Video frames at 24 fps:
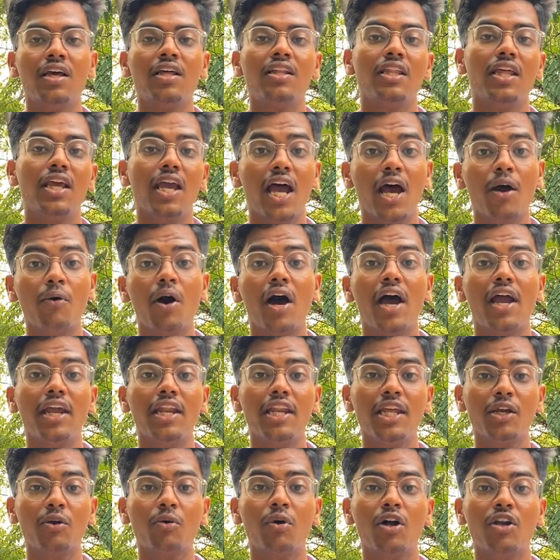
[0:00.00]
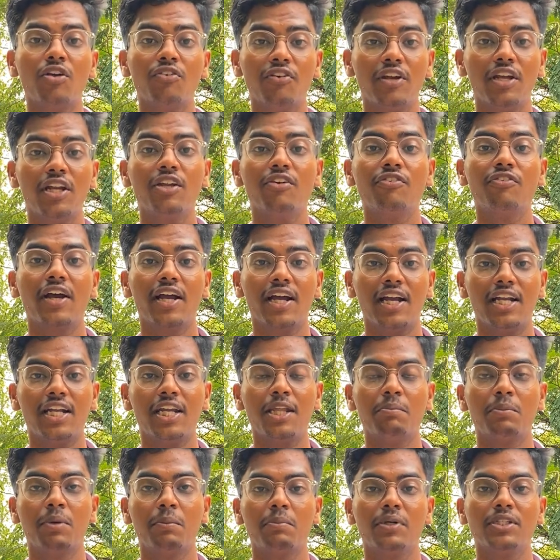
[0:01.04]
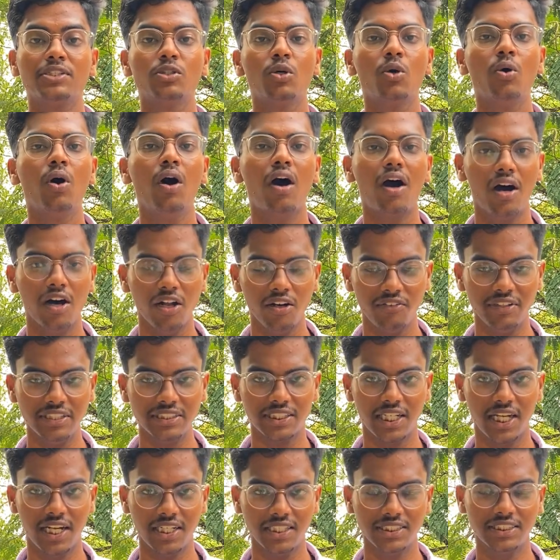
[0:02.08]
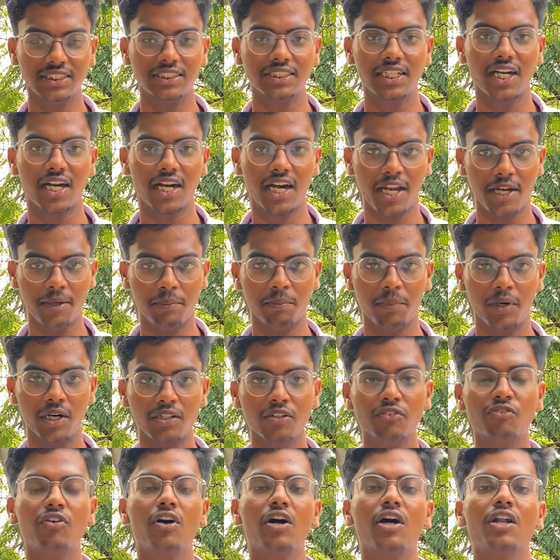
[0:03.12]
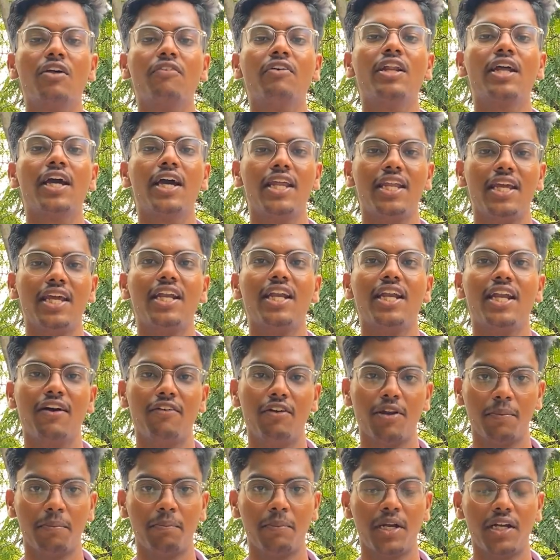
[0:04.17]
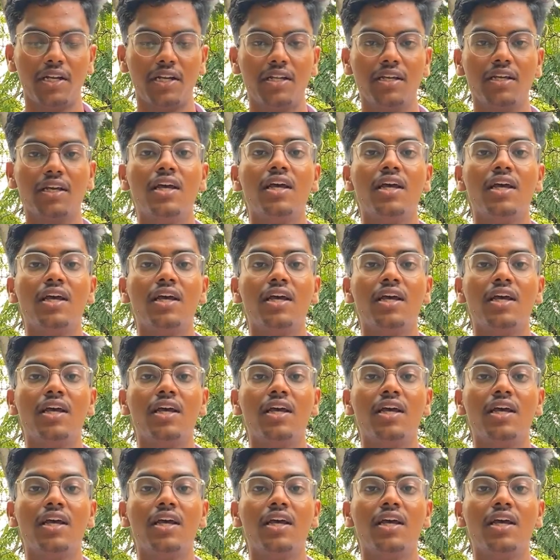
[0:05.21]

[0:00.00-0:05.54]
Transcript: They have highly qualified faculty members who always guide us in the right path for our career development.